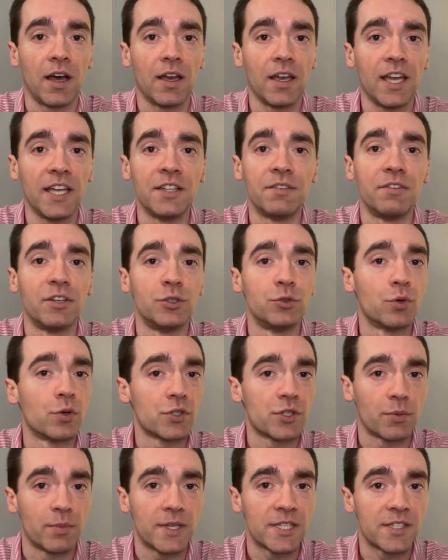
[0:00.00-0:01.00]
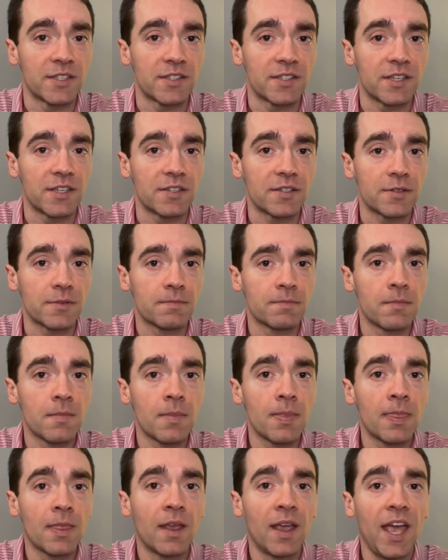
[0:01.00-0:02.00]
Individuals or businesses,
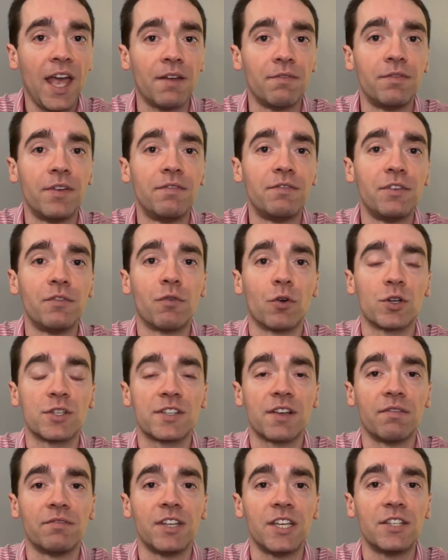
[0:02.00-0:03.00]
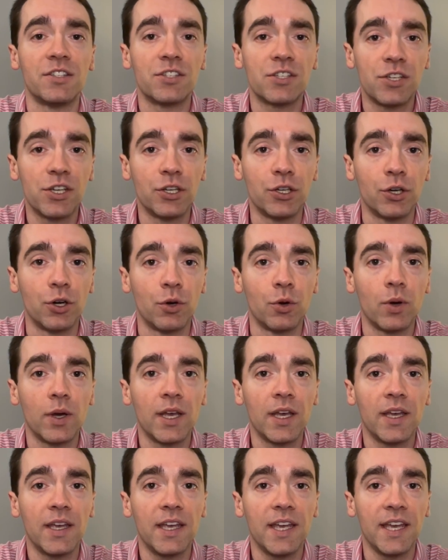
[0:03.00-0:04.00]
and 5472
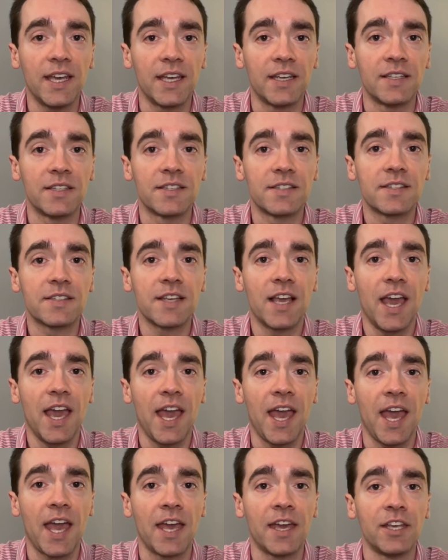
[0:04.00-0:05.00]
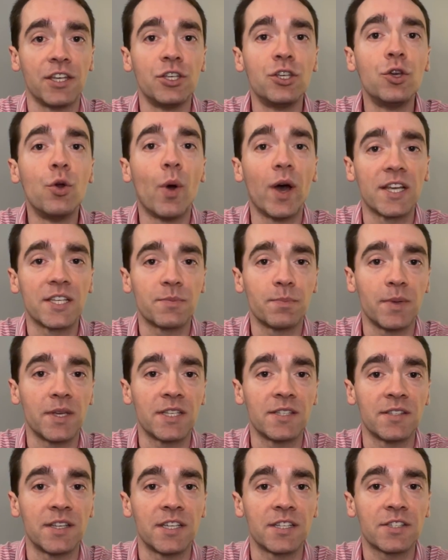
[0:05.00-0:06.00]
is a U.S.
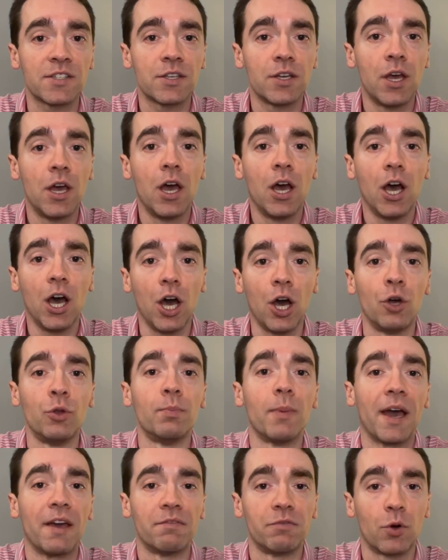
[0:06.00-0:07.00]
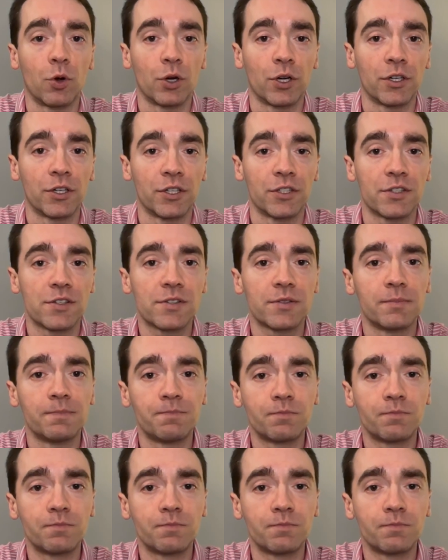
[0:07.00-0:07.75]
business owned by foreigners.